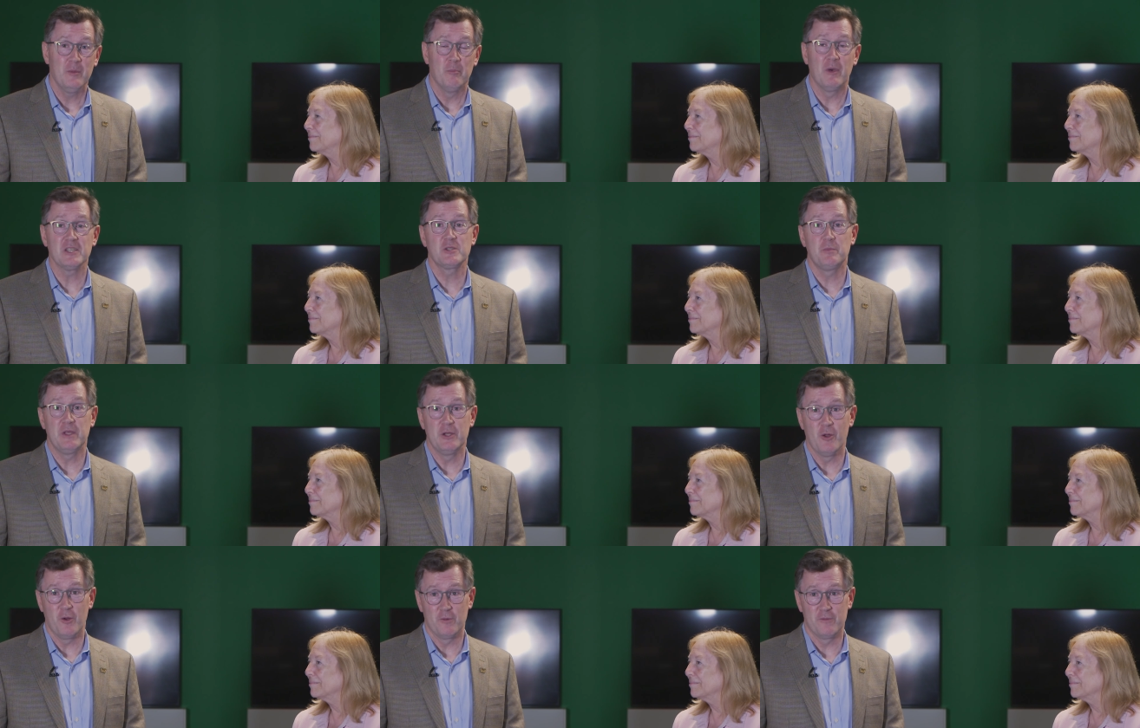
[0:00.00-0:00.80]
Speaker 1: must be
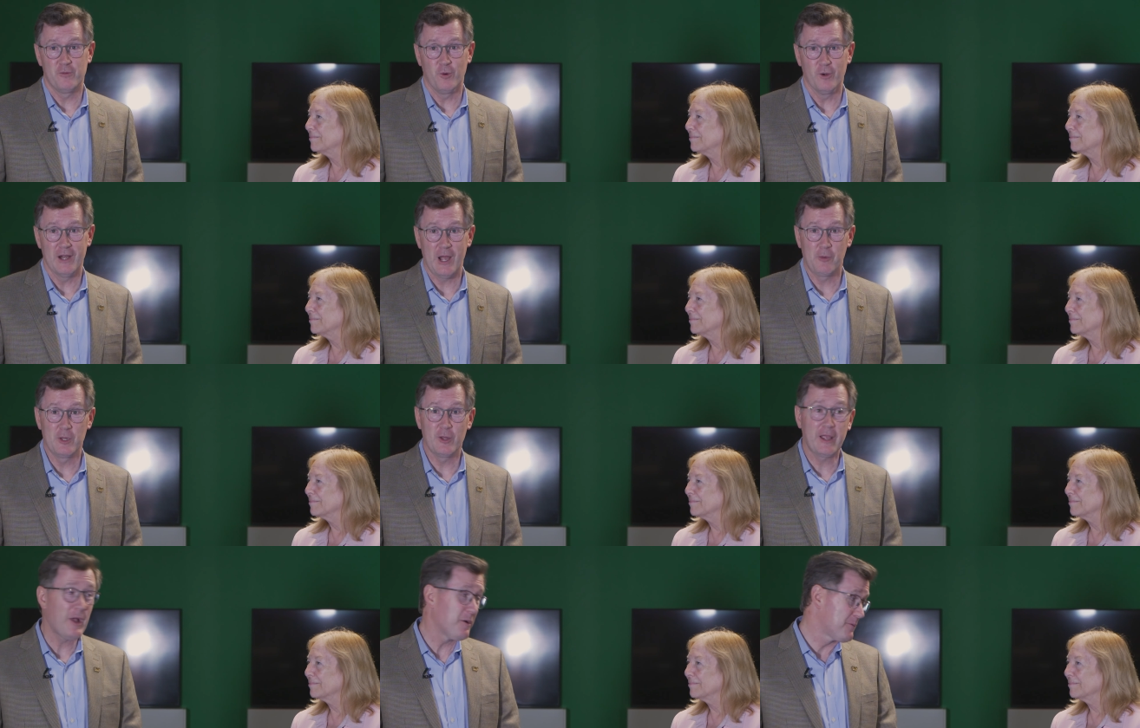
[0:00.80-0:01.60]
known for, how we
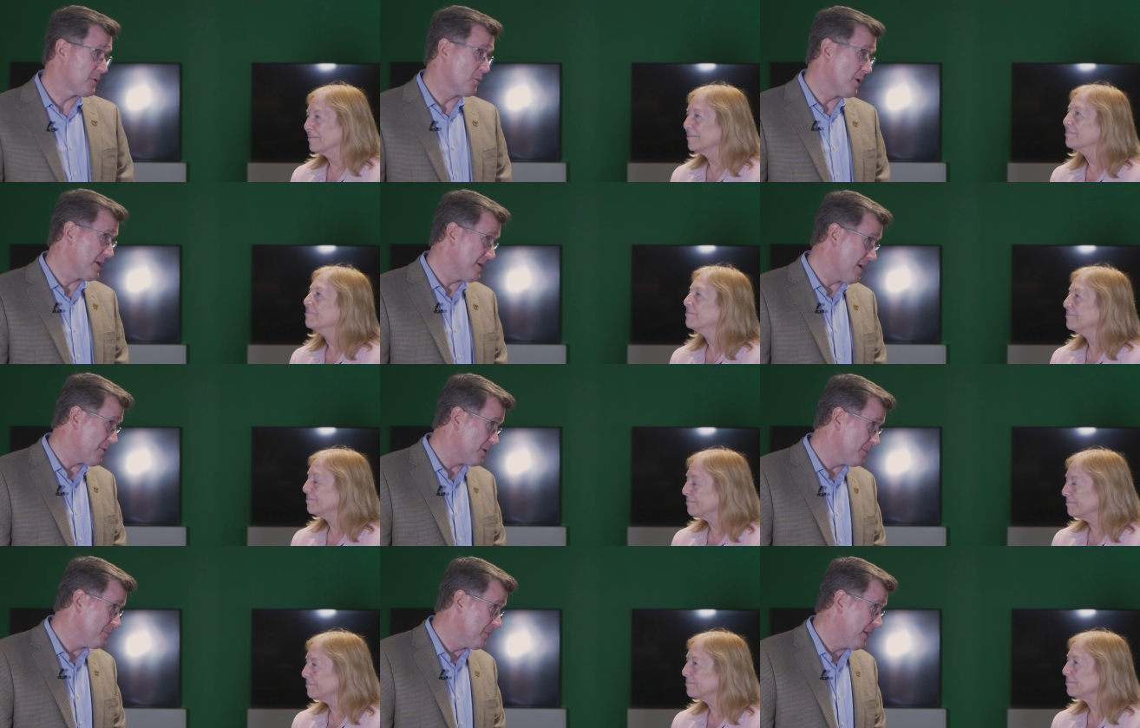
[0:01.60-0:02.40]
look out for one
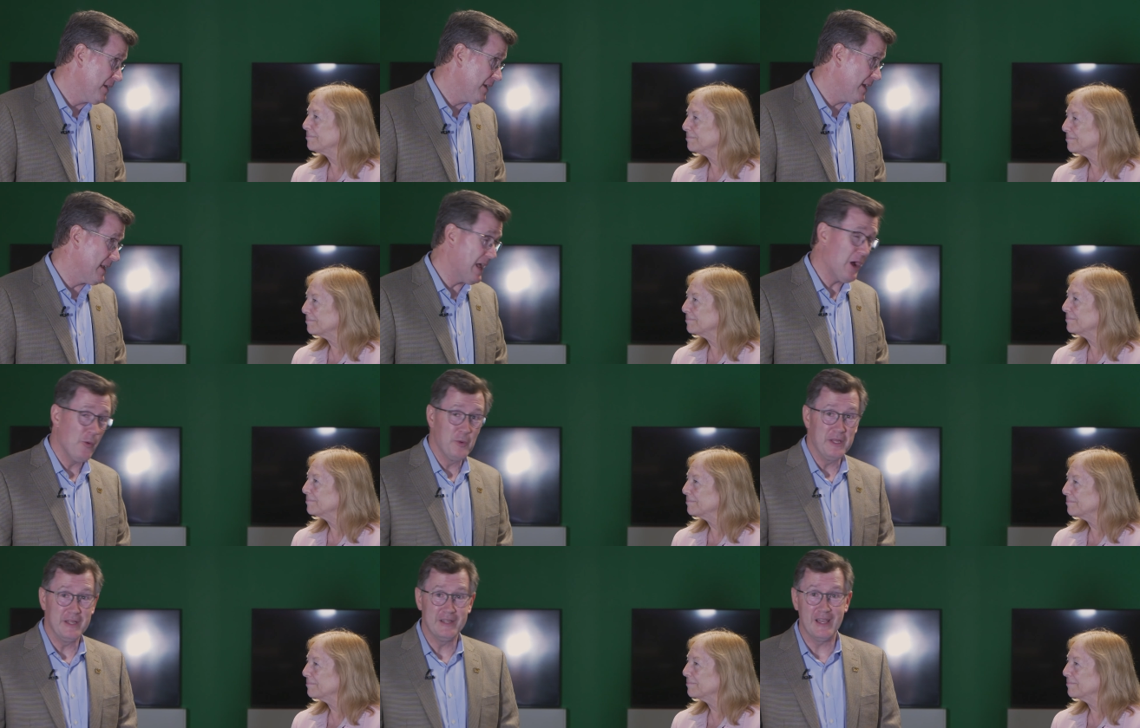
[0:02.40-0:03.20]
another and how
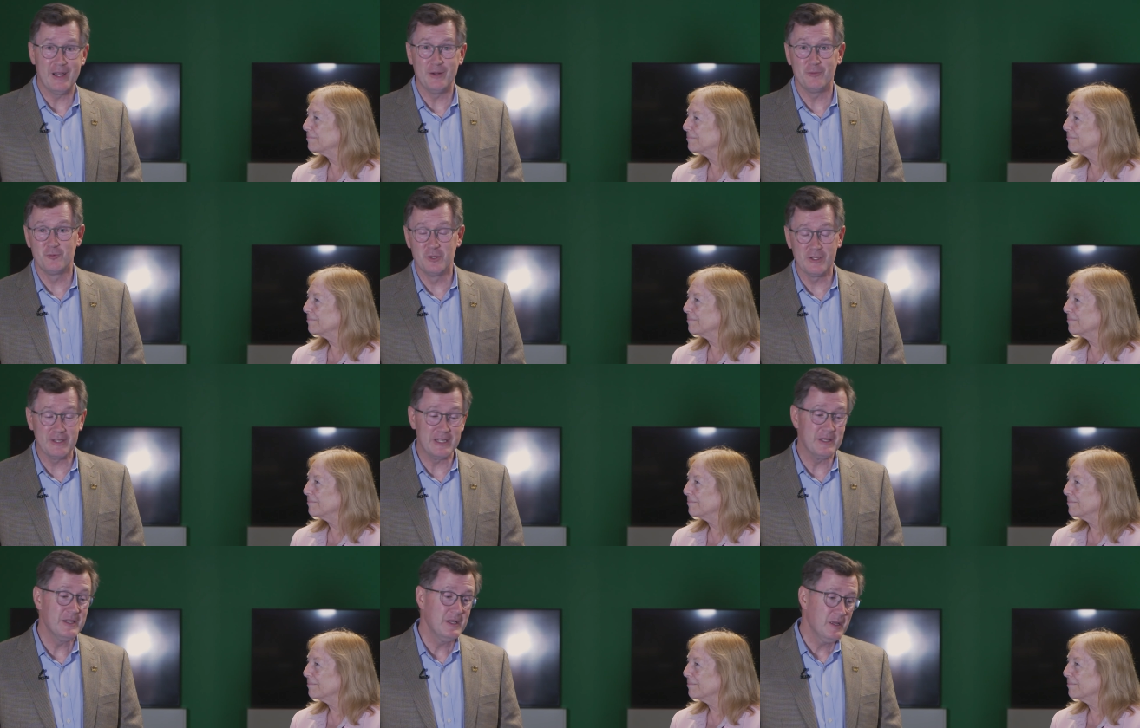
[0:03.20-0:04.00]
we
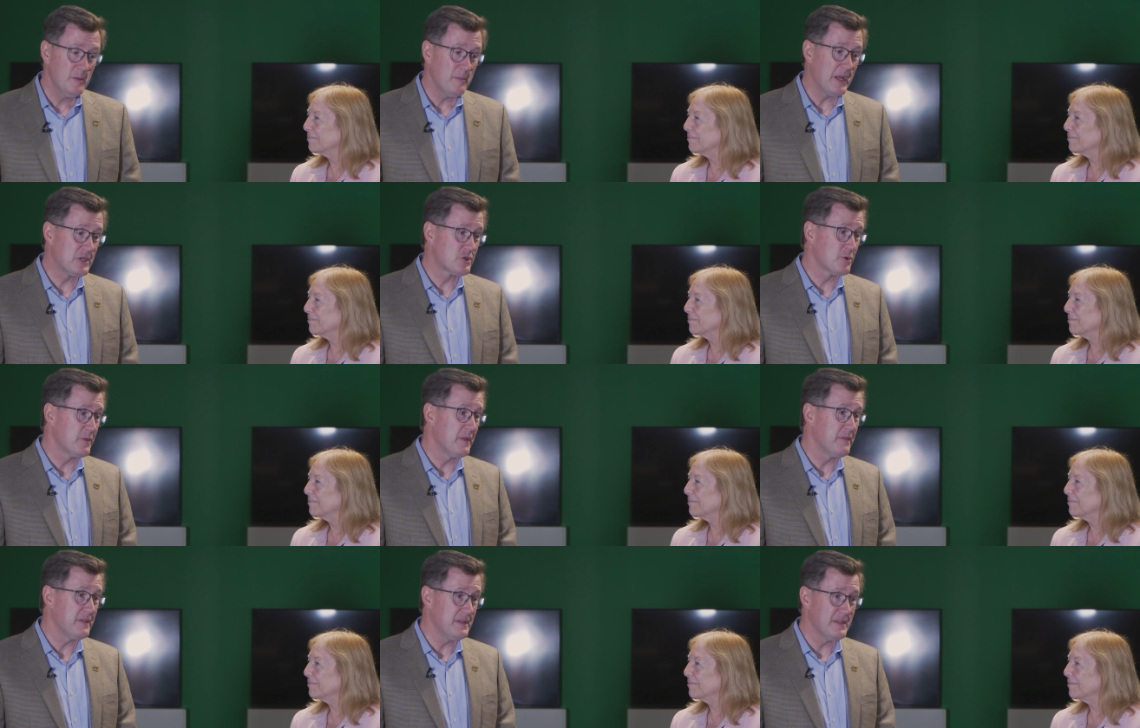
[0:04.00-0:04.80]
really make sure
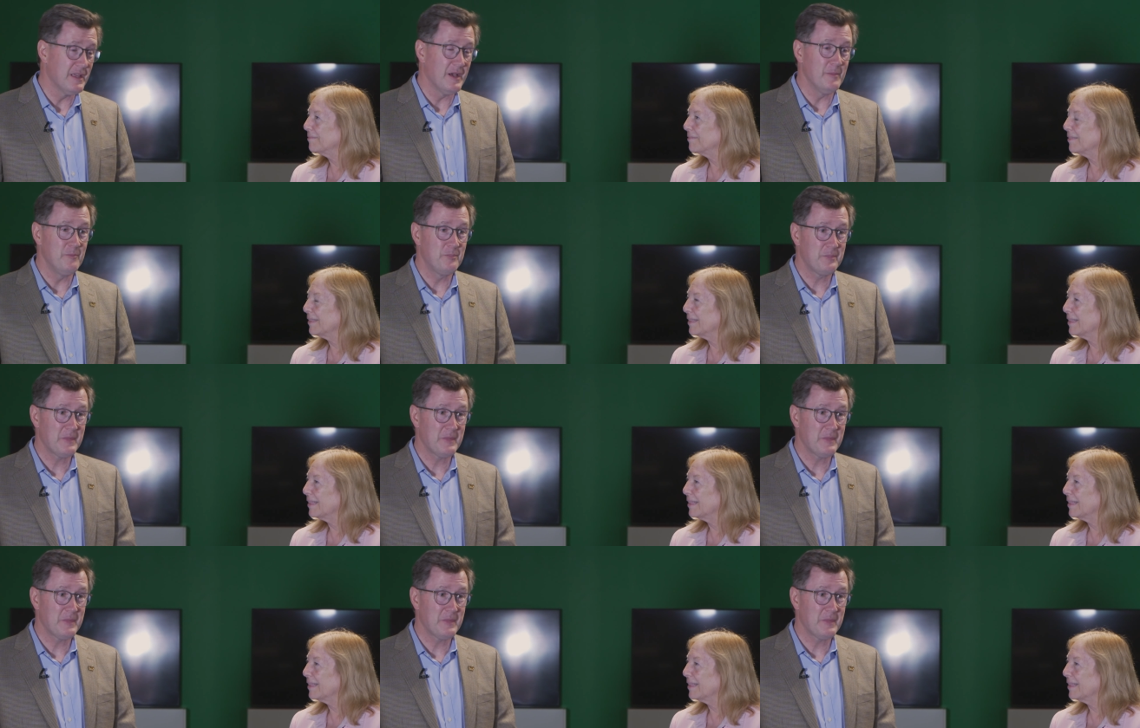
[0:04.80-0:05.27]
that the